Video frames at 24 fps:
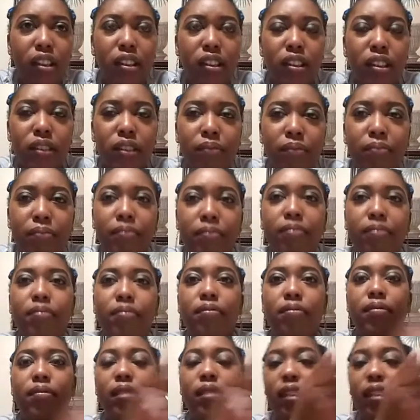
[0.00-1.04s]
Um,
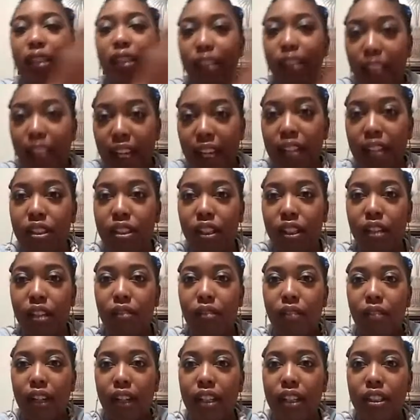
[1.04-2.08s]
that
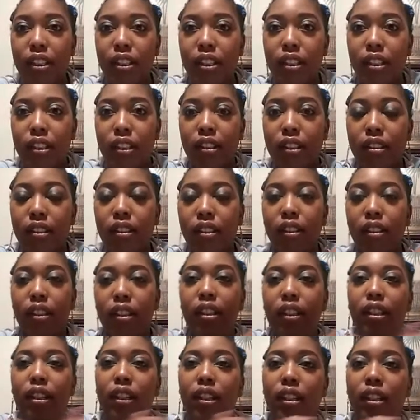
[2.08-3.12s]
generation
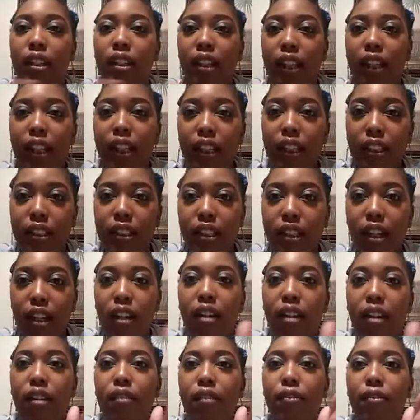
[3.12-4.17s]
is
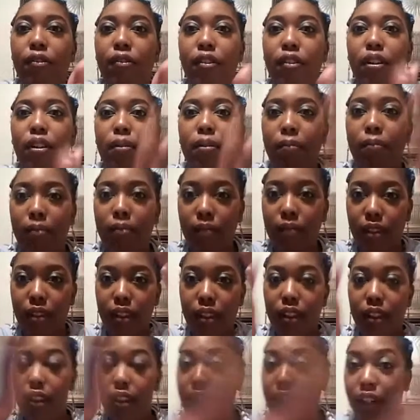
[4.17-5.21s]
taught from
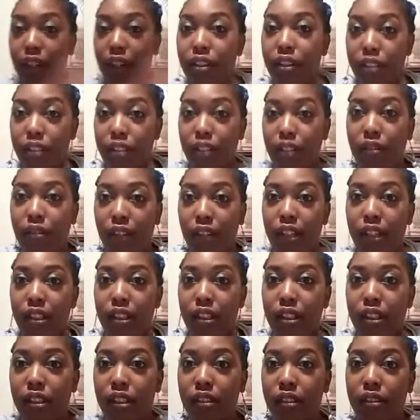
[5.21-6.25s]
their
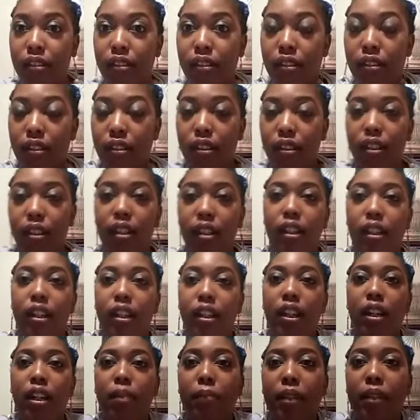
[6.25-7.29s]
generation.
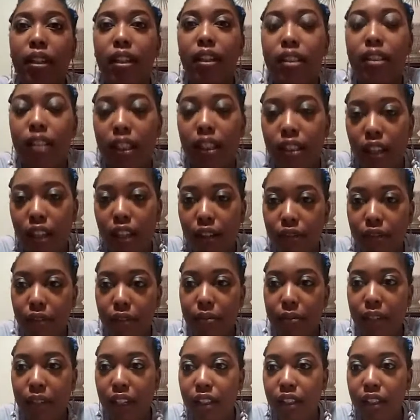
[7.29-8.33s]
And because they taught
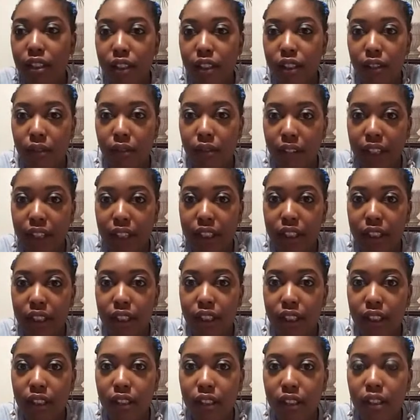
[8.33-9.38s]
from their
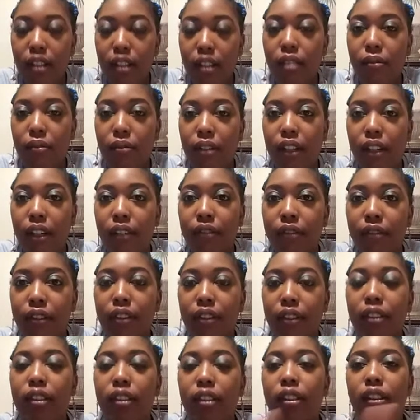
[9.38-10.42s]
generation or whatever,
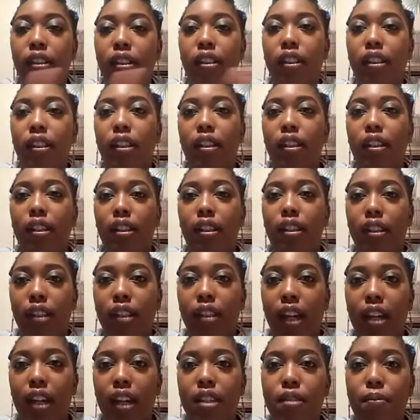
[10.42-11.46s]

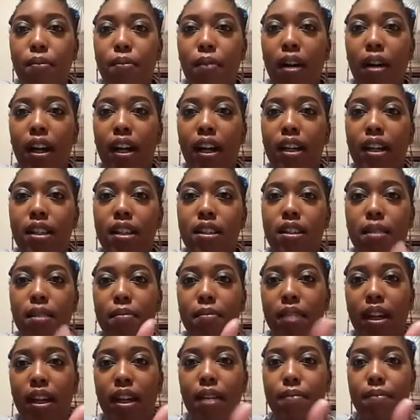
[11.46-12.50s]
that's why
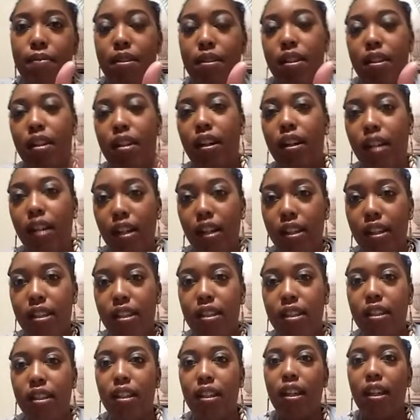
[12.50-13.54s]
sometimes
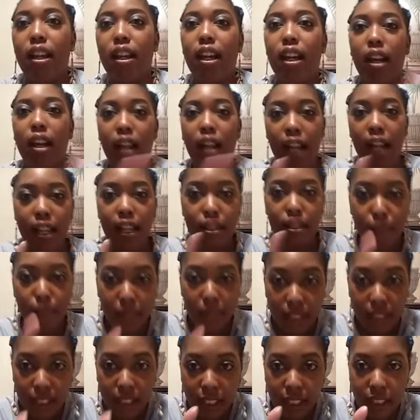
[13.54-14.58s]
us as
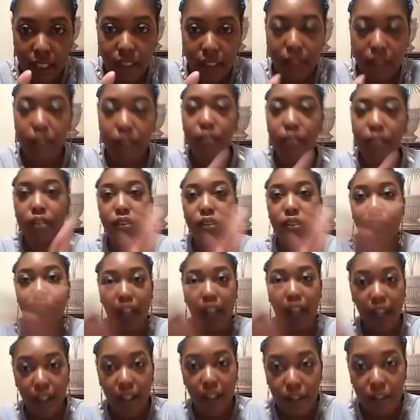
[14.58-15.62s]
millennials or
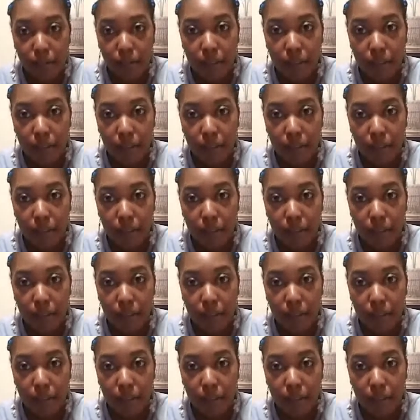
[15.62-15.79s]
after